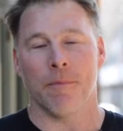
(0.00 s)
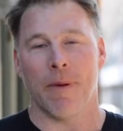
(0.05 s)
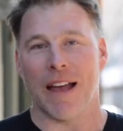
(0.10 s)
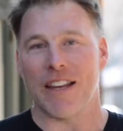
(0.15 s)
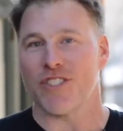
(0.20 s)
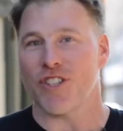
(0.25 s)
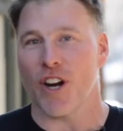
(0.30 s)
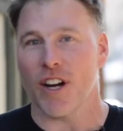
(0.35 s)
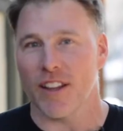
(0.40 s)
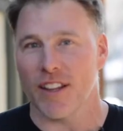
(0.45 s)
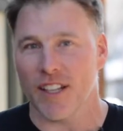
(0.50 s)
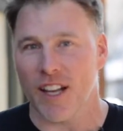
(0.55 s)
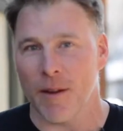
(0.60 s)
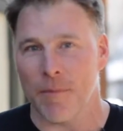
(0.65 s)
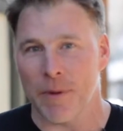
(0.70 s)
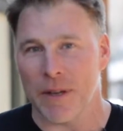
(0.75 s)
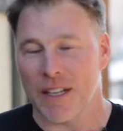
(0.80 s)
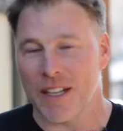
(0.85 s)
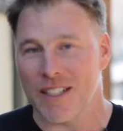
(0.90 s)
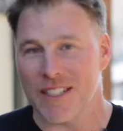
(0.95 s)
I started the
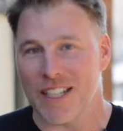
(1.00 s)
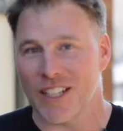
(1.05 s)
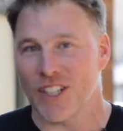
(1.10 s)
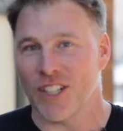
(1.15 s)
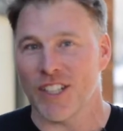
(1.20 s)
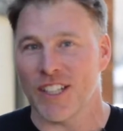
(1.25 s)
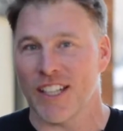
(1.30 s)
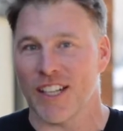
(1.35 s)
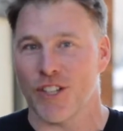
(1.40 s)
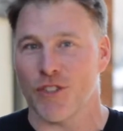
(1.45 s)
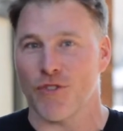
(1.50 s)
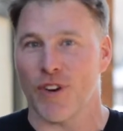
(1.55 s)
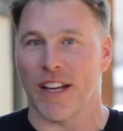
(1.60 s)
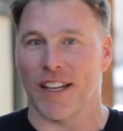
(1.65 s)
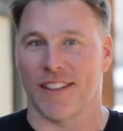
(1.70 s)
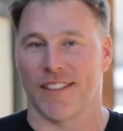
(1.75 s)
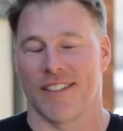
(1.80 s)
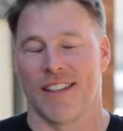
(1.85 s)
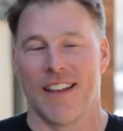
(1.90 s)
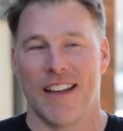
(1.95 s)
company because I couldn't get a drink.
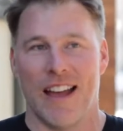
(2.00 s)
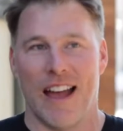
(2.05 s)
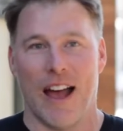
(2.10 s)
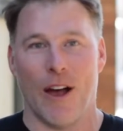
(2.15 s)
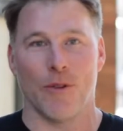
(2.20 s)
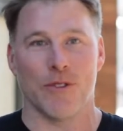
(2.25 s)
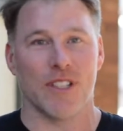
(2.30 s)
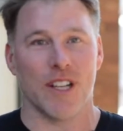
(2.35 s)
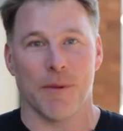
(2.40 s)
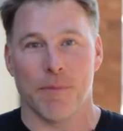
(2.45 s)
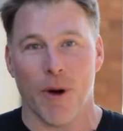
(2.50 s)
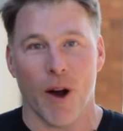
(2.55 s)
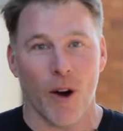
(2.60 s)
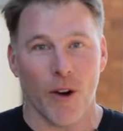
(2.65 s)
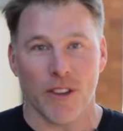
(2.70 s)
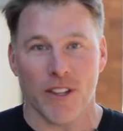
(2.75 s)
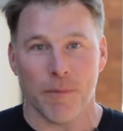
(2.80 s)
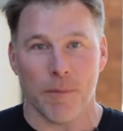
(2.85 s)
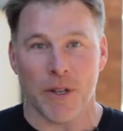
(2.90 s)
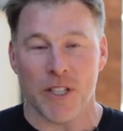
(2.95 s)
I was at a bar
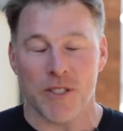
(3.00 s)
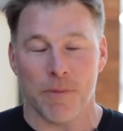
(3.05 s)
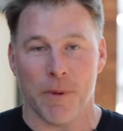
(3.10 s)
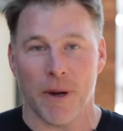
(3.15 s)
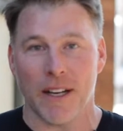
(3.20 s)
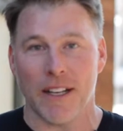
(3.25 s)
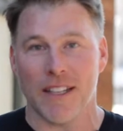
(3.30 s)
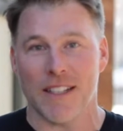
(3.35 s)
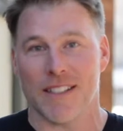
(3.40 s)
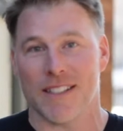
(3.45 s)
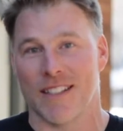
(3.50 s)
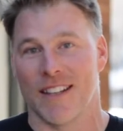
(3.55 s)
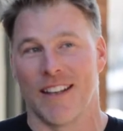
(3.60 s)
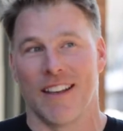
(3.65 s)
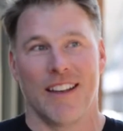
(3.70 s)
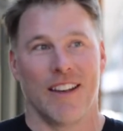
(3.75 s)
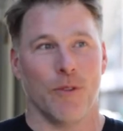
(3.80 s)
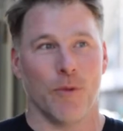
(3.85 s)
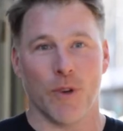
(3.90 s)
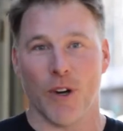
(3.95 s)
with a bunch of buddies.
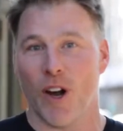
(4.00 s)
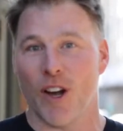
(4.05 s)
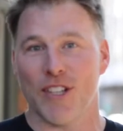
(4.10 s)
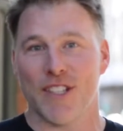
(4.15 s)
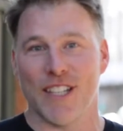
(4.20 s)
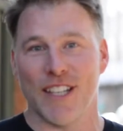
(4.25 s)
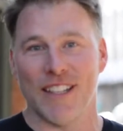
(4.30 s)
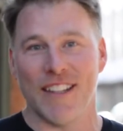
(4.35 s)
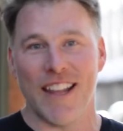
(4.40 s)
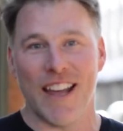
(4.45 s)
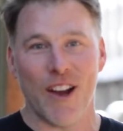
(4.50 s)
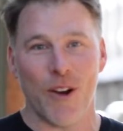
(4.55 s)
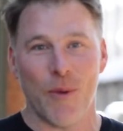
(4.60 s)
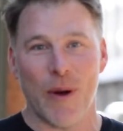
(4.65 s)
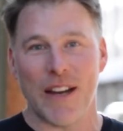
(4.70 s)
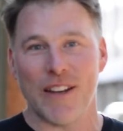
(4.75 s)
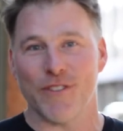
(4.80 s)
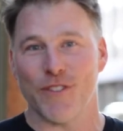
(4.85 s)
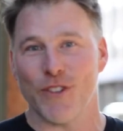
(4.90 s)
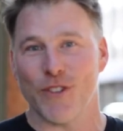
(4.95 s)
We're all sitting there
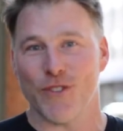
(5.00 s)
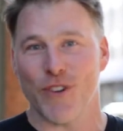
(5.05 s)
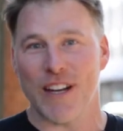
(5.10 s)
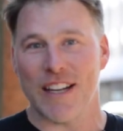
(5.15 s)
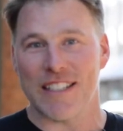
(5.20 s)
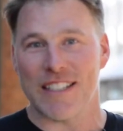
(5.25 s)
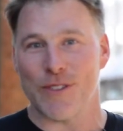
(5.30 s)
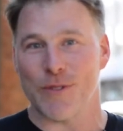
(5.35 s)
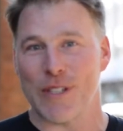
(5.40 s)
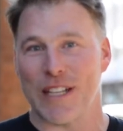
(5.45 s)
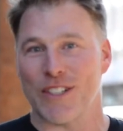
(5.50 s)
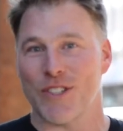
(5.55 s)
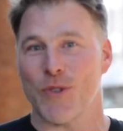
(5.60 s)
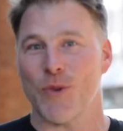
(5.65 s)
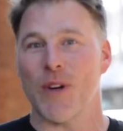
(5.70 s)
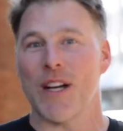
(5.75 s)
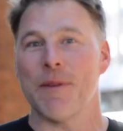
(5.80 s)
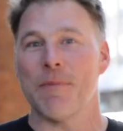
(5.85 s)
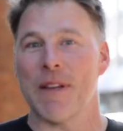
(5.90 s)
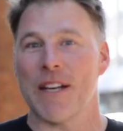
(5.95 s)
waiting for drinks. It was like
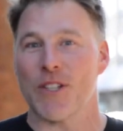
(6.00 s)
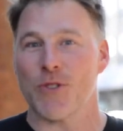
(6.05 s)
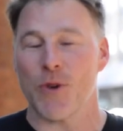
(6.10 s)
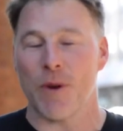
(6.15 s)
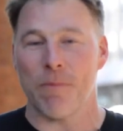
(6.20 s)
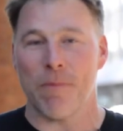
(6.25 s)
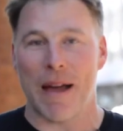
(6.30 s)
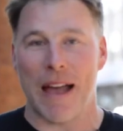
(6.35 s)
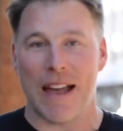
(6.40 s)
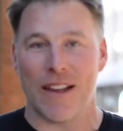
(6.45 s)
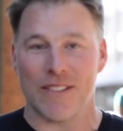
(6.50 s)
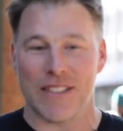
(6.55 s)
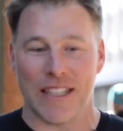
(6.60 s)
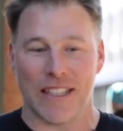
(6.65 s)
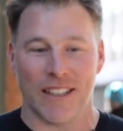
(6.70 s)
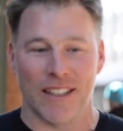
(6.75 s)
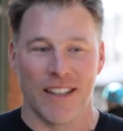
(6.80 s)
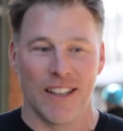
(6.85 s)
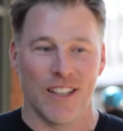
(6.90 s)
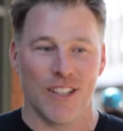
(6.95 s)
20 minutes went by. I was
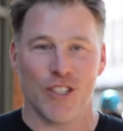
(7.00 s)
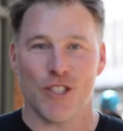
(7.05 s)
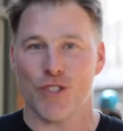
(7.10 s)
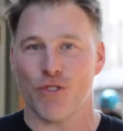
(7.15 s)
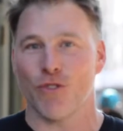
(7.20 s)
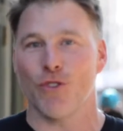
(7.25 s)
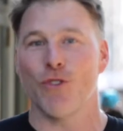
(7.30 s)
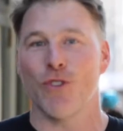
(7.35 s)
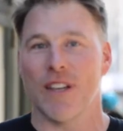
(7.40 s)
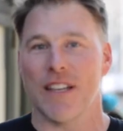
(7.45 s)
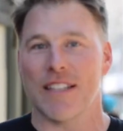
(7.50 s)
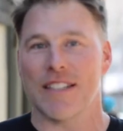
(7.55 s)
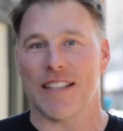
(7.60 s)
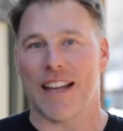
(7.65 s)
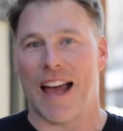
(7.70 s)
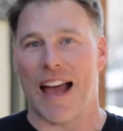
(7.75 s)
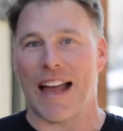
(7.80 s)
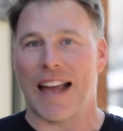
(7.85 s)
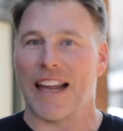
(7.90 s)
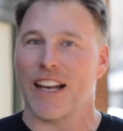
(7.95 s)
like, screw this,
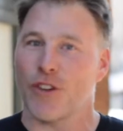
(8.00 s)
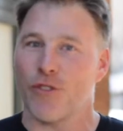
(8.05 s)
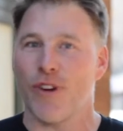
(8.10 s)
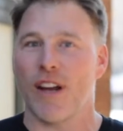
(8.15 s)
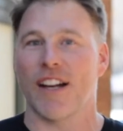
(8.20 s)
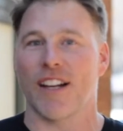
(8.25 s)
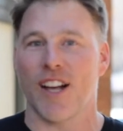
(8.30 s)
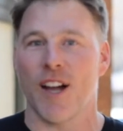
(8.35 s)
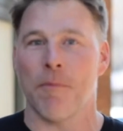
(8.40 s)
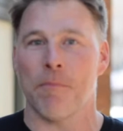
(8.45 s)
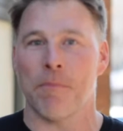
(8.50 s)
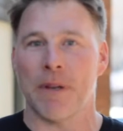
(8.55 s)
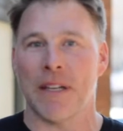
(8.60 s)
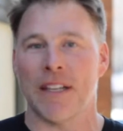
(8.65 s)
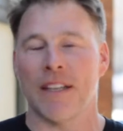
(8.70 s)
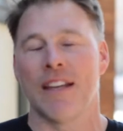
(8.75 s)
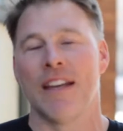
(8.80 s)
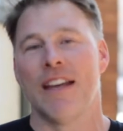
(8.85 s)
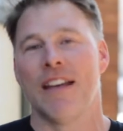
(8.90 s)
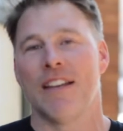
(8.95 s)
I gotta create a company
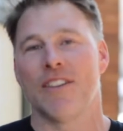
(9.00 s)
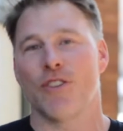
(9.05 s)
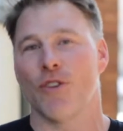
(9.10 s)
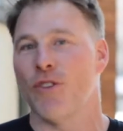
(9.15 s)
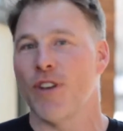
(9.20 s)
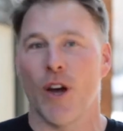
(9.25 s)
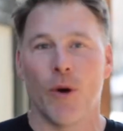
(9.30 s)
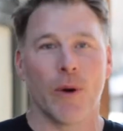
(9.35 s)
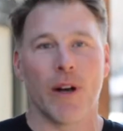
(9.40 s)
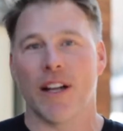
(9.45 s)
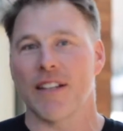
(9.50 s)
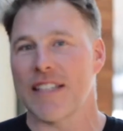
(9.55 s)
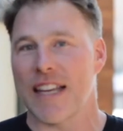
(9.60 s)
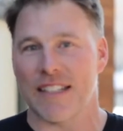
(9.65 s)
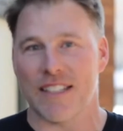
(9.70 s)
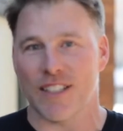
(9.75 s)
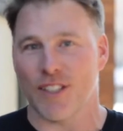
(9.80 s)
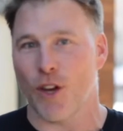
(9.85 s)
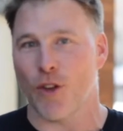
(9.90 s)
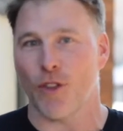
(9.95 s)
so no one else has
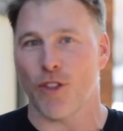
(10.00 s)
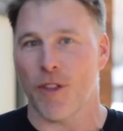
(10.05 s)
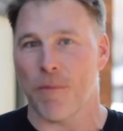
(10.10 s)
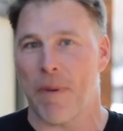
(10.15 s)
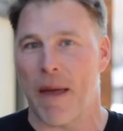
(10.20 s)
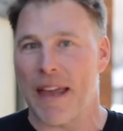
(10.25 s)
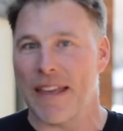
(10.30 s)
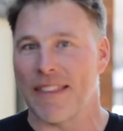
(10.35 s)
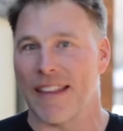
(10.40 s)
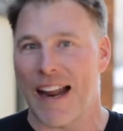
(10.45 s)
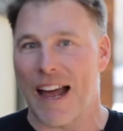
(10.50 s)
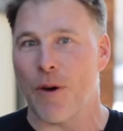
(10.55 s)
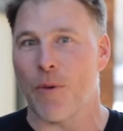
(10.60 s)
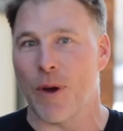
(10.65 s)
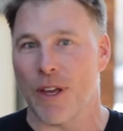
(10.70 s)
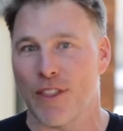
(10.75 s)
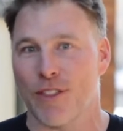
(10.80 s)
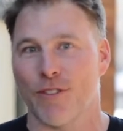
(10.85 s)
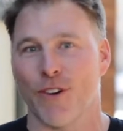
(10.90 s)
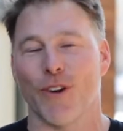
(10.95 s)
to go through the pain that I
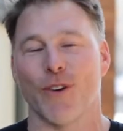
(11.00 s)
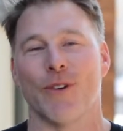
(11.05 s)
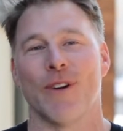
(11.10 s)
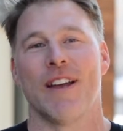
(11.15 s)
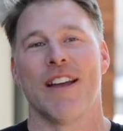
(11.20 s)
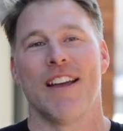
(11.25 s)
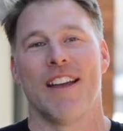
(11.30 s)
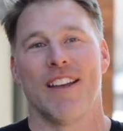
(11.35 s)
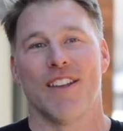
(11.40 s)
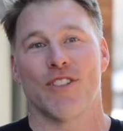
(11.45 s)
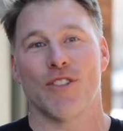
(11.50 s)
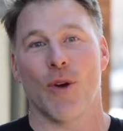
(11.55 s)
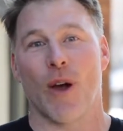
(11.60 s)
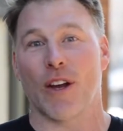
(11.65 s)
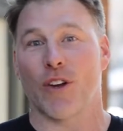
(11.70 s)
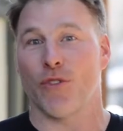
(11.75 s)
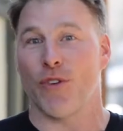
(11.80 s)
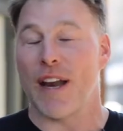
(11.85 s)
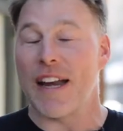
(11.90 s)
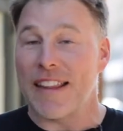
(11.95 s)
went through. So I
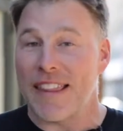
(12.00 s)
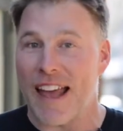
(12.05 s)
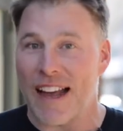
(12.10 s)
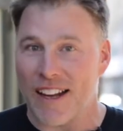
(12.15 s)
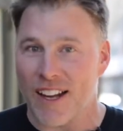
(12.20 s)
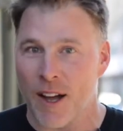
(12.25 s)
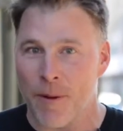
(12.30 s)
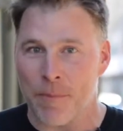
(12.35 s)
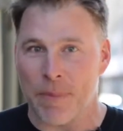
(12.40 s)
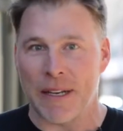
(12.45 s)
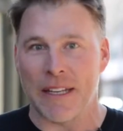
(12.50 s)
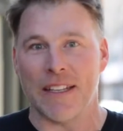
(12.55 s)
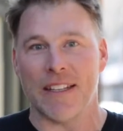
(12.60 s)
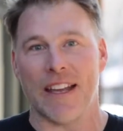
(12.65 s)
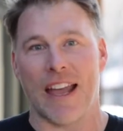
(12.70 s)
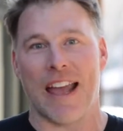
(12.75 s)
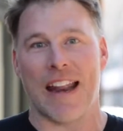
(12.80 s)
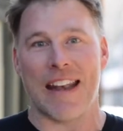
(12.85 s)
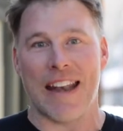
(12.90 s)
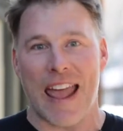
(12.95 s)
created that company,
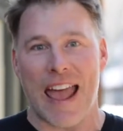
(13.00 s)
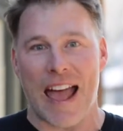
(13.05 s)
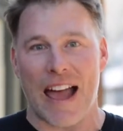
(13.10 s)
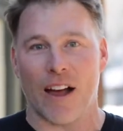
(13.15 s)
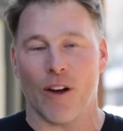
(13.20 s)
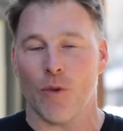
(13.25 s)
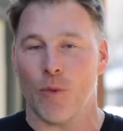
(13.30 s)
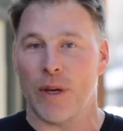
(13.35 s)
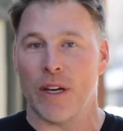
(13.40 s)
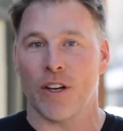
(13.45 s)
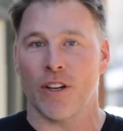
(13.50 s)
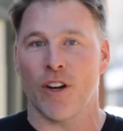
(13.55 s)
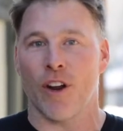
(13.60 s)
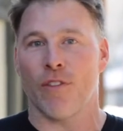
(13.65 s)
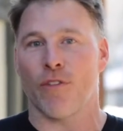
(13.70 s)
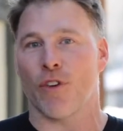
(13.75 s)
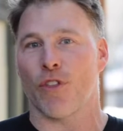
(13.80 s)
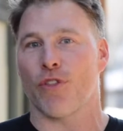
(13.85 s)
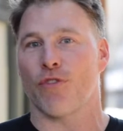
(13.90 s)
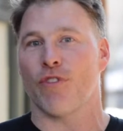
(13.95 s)
and now we are in
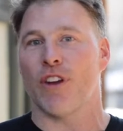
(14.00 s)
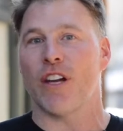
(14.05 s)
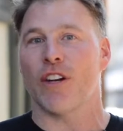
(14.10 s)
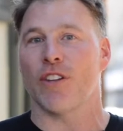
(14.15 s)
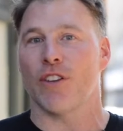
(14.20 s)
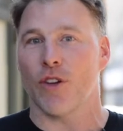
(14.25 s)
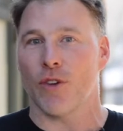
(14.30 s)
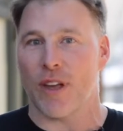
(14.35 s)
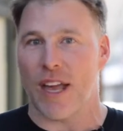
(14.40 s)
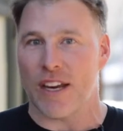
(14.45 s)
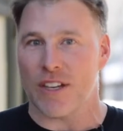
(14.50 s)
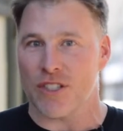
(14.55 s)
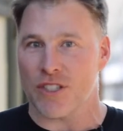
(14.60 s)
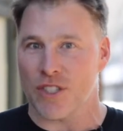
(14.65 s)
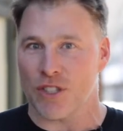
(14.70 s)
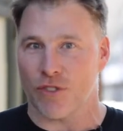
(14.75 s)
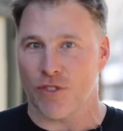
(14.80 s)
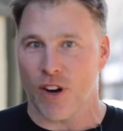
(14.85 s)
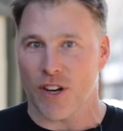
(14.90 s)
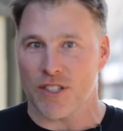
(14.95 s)
over 300 locations
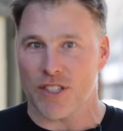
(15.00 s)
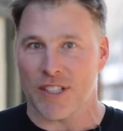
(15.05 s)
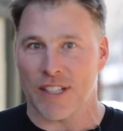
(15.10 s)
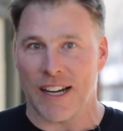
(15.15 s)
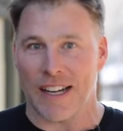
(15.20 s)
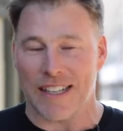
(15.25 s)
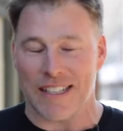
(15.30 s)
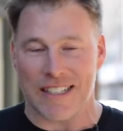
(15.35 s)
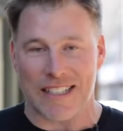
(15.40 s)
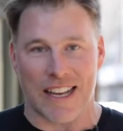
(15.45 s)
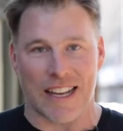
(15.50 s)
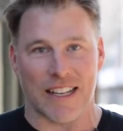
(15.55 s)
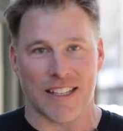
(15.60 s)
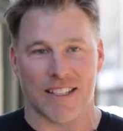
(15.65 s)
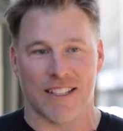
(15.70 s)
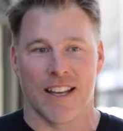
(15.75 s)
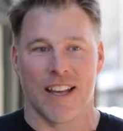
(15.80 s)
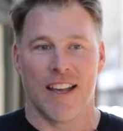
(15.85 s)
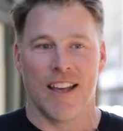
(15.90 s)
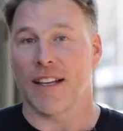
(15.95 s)
across the United States.
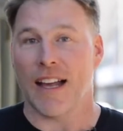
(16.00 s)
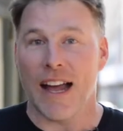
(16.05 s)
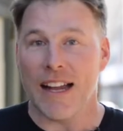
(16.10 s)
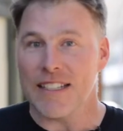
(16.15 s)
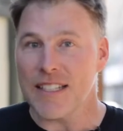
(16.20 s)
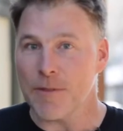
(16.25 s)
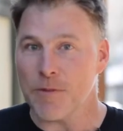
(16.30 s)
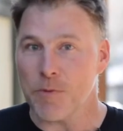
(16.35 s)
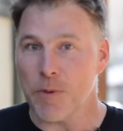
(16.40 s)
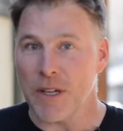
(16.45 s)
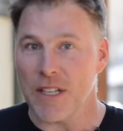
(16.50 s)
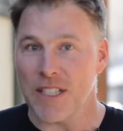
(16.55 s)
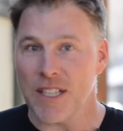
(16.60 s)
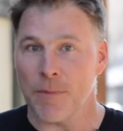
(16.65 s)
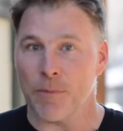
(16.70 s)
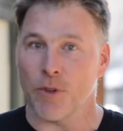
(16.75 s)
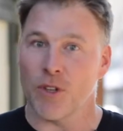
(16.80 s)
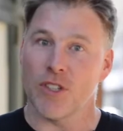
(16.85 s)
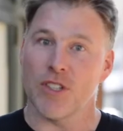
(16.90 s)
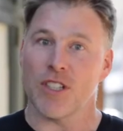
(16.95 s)
The concept's pretty
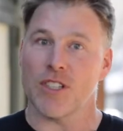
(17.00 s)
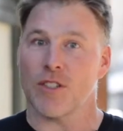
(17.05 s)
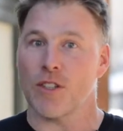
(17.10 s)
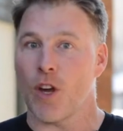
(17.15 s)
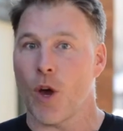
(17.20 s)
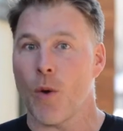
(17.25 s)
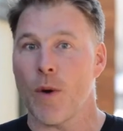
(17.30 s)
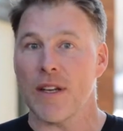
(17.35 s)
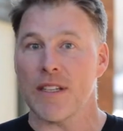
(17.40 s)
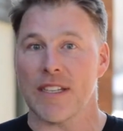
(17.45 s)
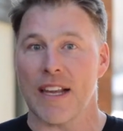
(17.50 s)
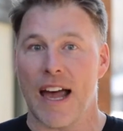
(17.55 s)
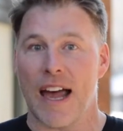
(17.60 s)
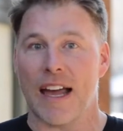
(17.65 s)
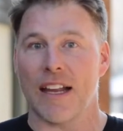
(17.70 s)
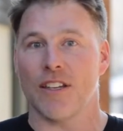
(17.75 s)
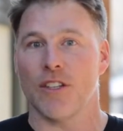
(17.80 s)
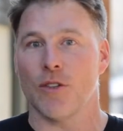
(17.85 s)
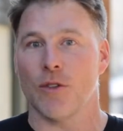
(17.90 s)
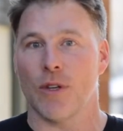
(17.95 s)
simple. You just go
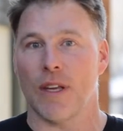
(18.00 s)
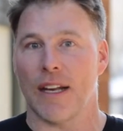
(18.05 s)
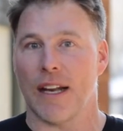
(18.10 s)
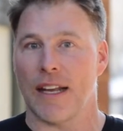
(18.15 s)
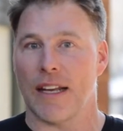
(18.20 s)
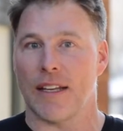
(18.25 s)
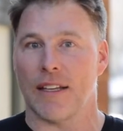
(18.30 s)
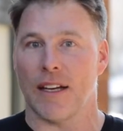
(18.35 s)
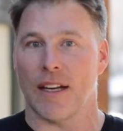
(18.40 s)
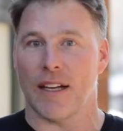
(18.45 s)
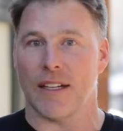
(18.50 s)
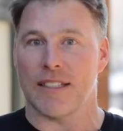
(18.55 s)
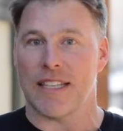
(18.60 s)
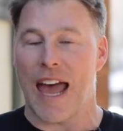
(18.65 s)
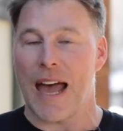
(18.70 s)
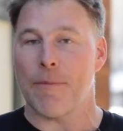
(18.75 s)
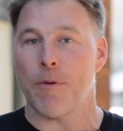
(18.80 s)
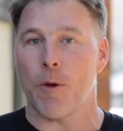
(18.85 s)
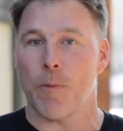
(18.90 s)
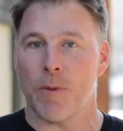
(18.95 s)
inside, you get a uh,
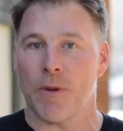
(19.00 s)
tab